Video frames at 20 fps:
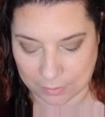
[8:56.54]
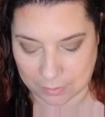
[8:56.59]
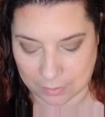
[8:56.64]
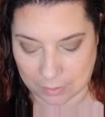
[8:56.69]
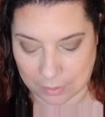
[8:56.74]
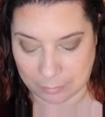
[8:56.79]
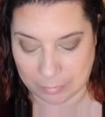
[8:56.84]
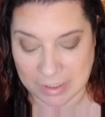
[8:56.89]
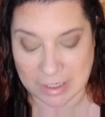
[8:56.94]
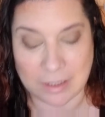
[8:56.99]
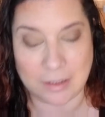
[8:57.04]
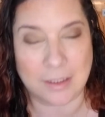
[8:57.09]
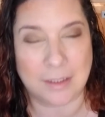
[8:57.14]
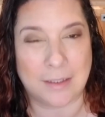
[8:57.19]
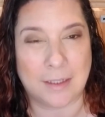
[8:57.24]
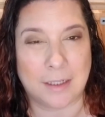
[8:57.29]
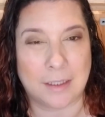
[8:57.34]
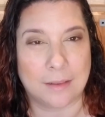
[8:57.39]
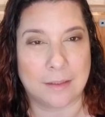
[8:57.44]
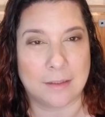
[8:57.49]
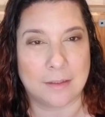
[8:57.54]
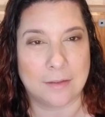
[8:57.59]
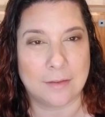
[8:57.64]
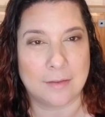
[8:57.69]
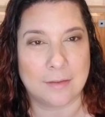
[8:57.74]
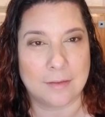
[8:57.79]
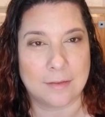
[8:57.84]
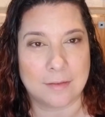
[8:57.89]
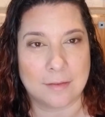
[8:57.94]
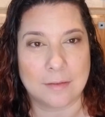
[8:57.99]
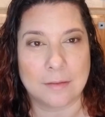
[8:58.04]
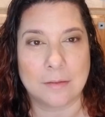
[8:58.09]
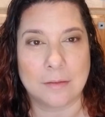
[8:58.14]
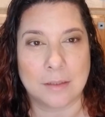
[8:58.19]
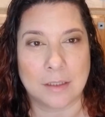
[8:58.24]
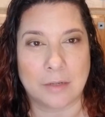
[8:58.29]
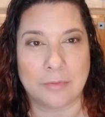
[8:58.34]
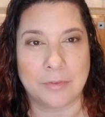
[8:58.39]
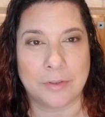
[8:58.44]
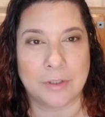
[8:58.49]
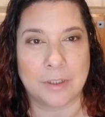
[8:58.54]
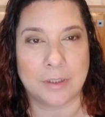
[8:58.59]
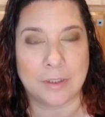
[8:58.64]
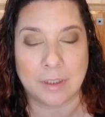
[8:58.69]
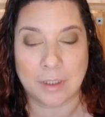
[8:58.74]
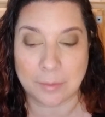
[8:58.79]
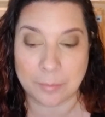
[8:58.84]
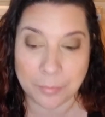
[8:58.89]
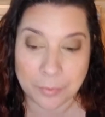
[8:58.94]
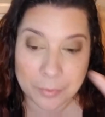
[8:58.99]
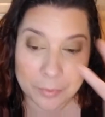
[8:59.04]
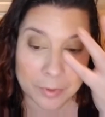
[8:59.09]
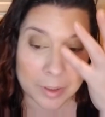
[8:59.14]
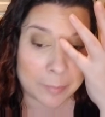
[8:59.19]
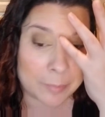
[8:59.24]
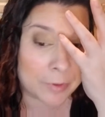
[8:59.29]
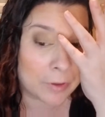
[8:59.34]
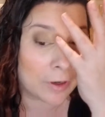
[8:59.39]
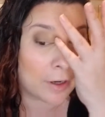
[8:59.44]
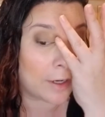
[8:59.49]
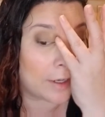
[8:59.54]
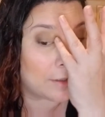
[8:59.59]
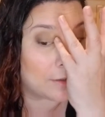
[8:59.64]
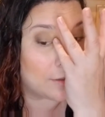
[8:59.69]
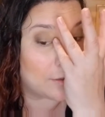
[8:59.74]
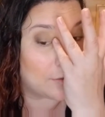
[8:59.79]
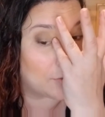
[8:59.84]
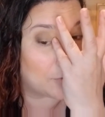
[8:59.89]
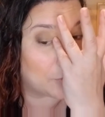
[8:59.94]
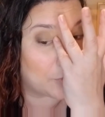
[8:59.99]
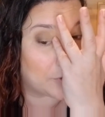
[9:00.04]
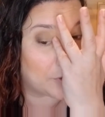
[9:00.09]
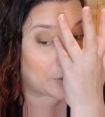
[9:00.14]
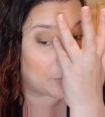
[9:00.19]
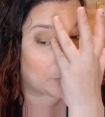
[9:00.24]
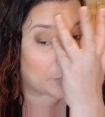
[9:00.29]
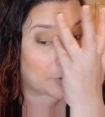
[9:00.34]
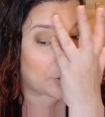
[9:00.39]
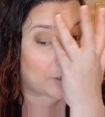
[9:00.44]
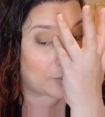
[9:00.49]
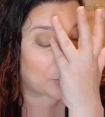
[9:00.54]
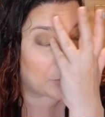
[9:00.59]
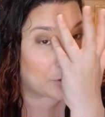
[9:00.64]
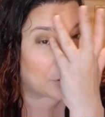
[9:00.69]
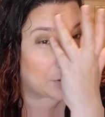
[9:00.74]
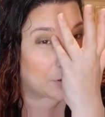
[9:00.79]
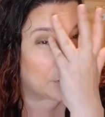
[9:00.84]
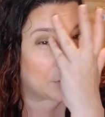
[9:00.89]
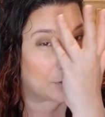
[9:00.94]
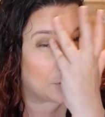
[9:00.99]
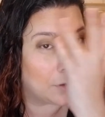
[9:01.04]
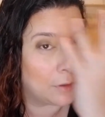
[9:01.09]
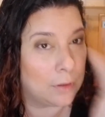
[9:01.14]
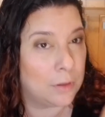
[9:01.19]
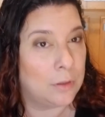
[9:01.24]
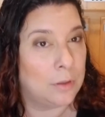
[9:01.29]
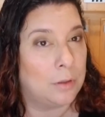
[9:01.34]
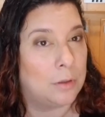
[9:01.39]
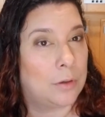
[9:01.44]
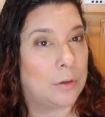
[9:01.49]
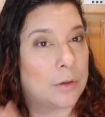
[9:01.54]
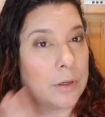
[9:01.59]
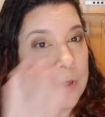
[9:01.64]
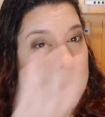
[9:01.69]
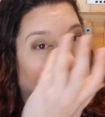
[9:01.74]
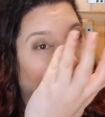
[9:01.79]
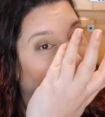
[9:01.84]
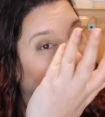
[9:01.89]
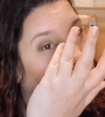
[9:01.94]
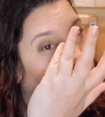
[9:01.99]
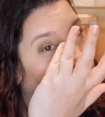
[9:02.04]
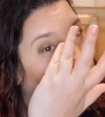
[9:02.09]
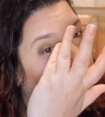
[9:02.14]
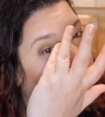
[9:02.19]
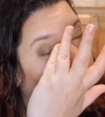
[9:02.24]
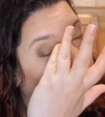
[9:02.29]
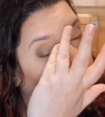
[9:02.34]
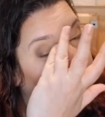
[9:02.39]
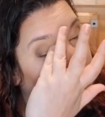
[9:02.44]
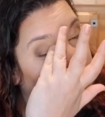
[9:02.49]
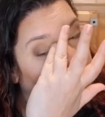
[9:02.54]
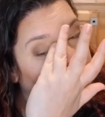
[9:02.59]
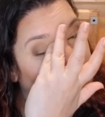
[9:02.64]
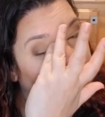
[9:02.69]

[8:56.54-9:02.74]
a palette like this, definitely prep your eyelids with a primer or a concealer